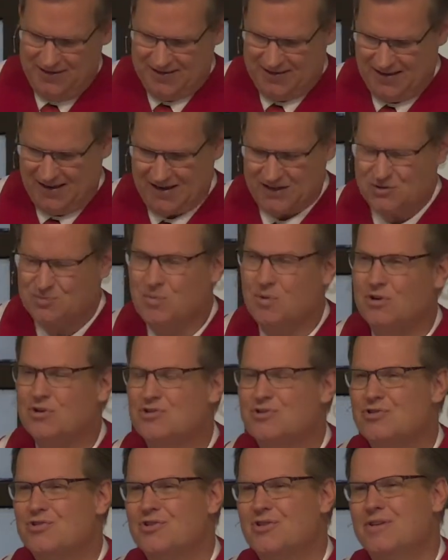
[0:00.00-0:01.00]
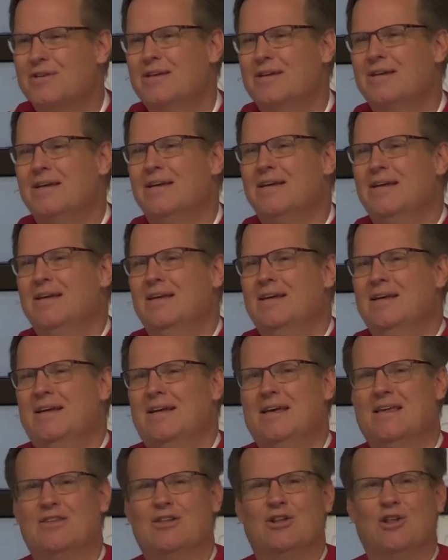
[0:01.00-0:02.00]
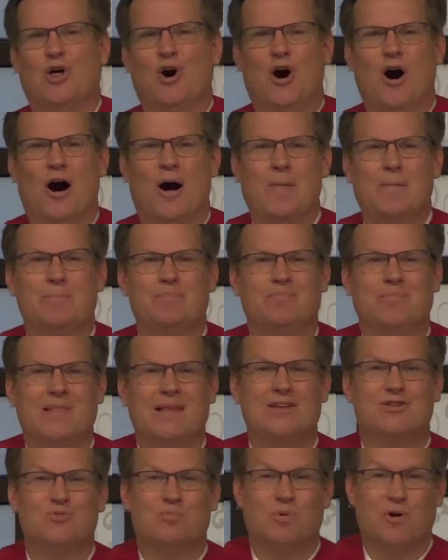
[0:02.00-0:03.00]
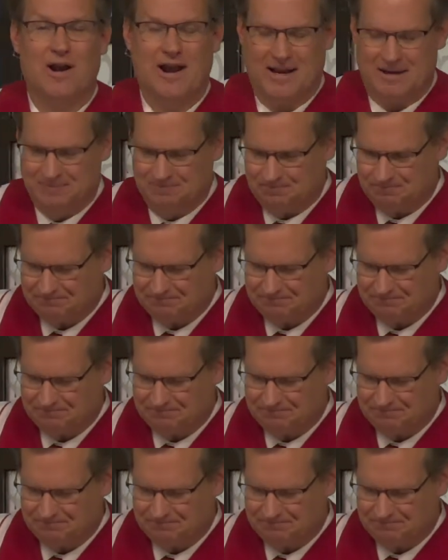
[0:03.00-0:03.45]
the experts in the law. Let's pray.